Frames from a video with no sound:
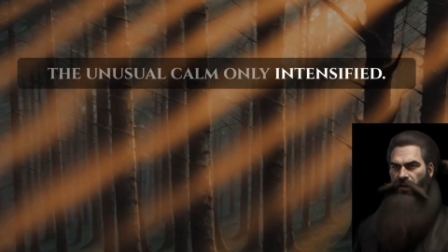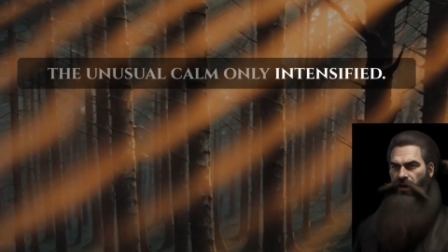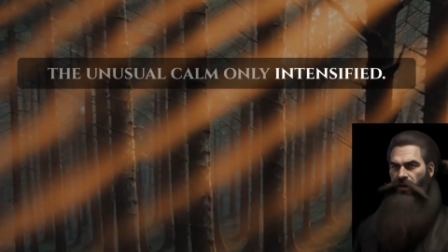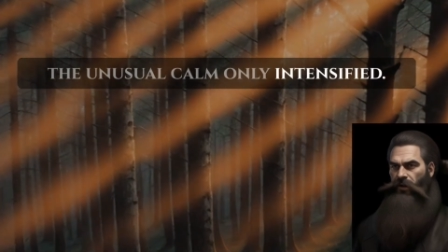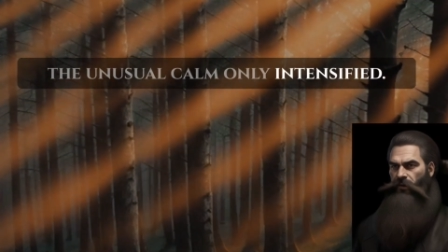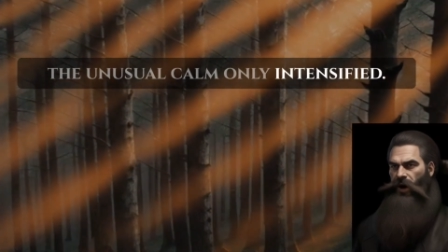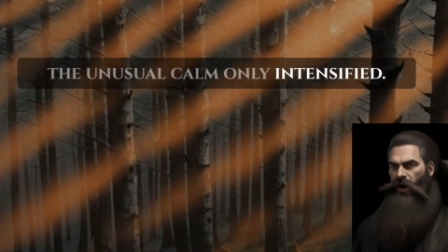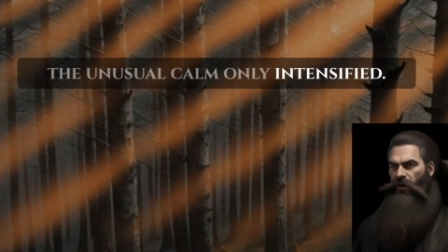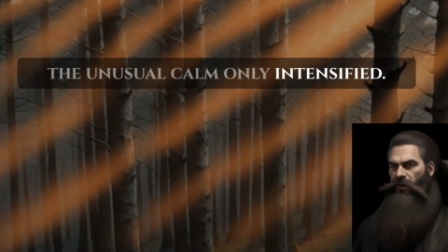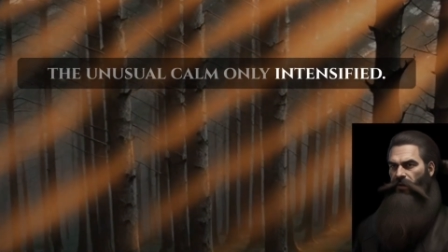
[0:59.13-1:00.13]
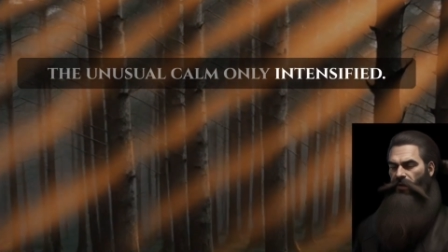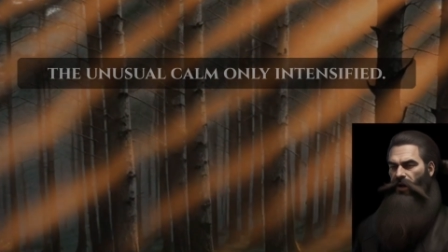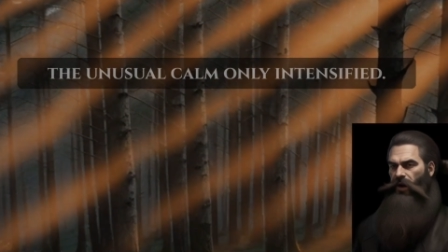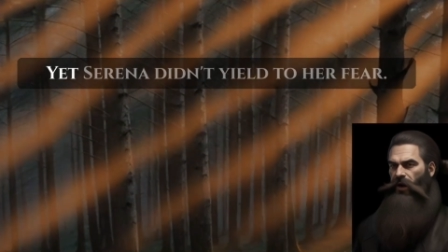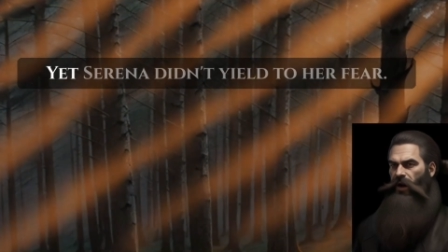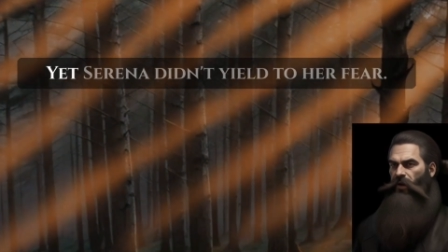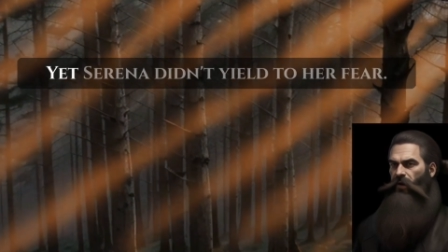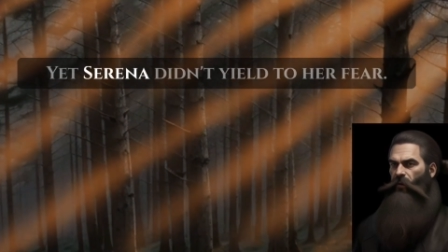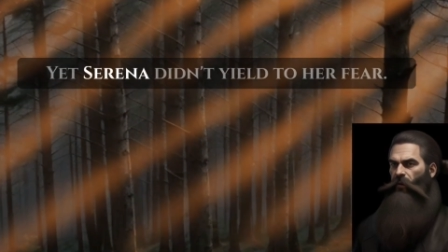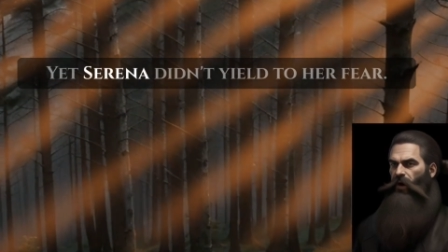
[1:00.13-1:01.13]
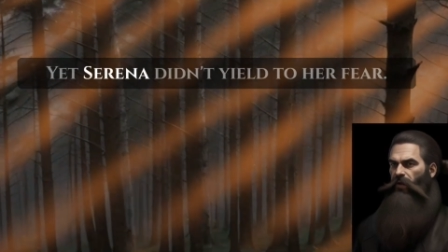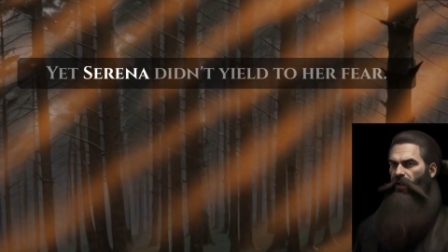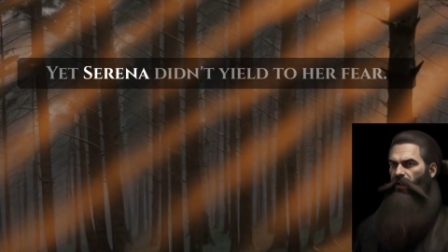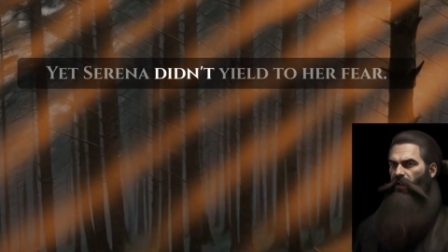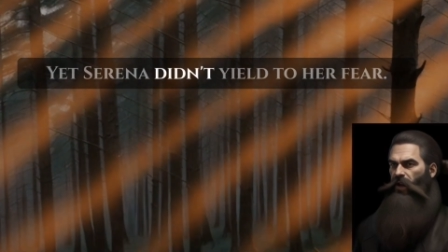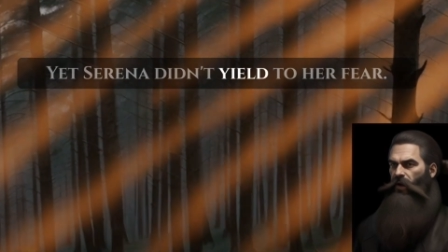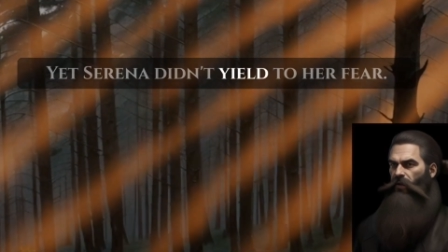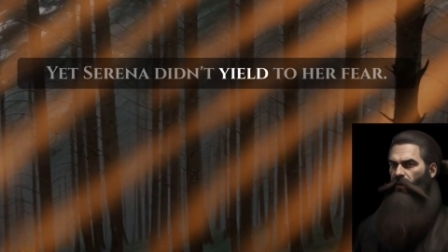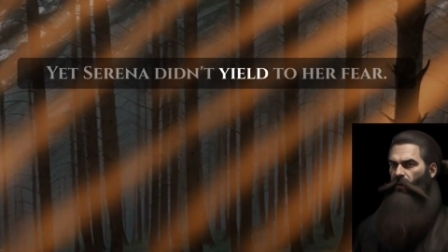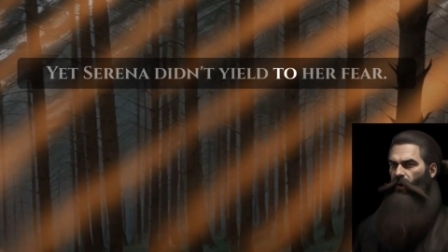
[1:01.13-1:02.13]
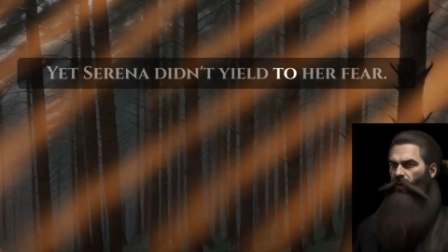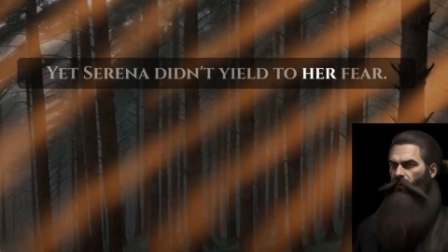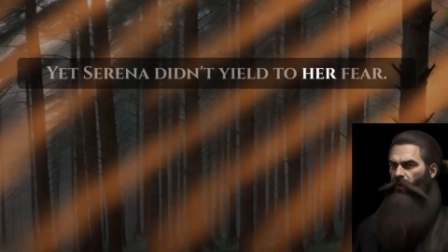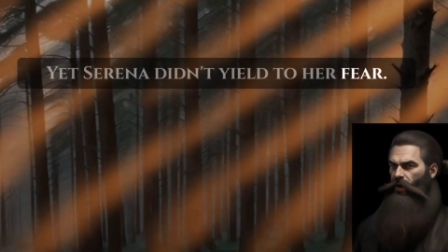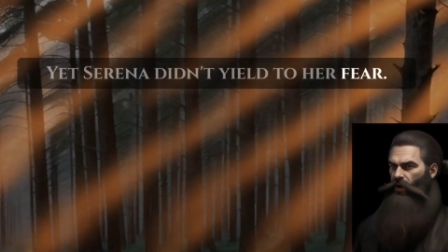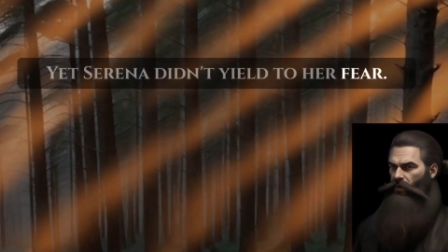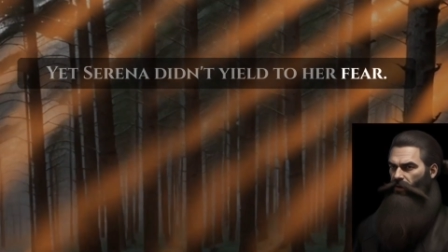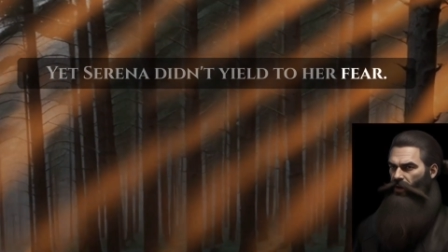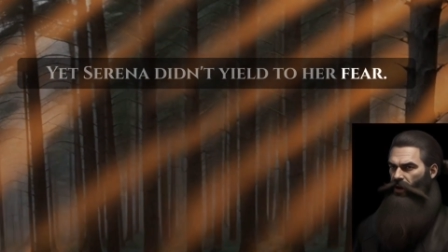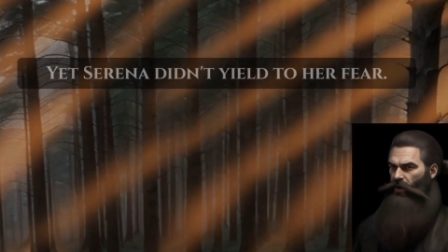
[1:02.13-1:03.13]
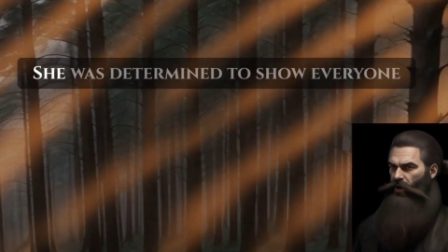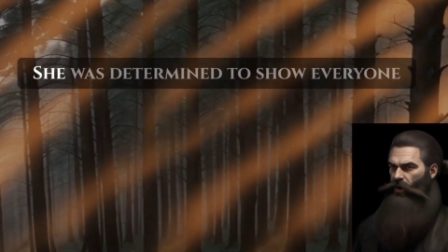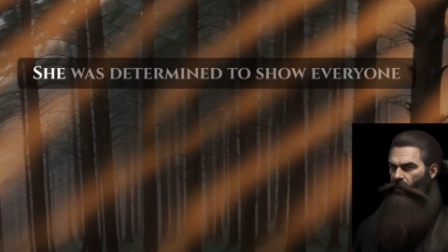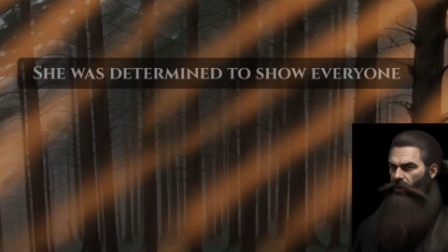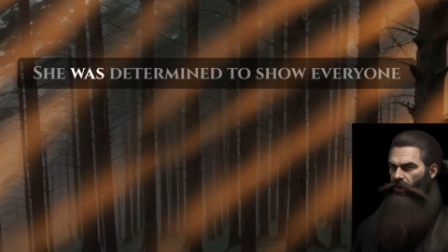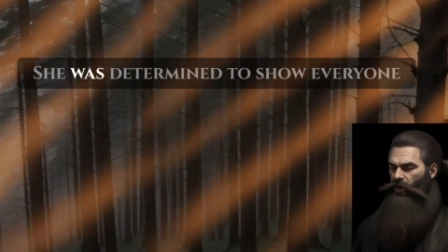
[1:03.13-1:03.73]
intensified. Yet Serena didn't yield to her fear. She was